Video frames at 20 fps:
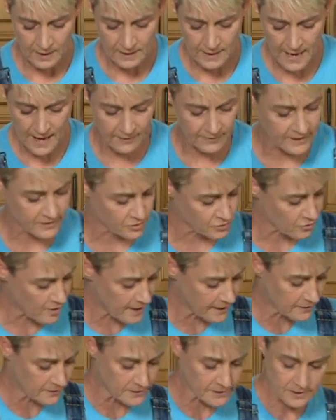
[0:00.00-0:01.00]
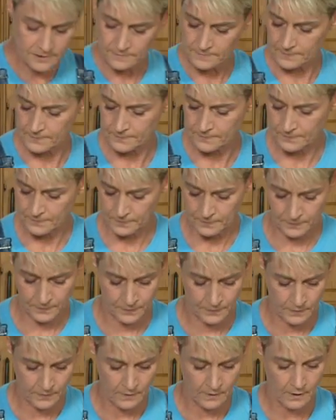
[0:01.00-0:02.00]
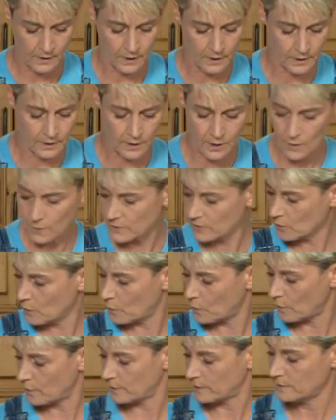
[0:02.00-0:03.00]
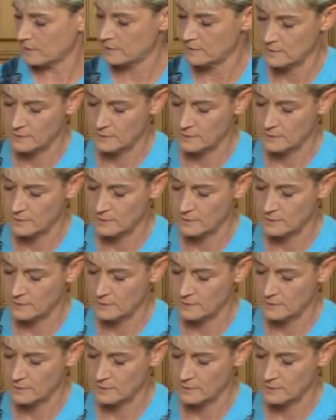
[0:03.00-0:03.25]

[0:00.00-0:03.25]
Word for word: Now these triangles are going to go in the corner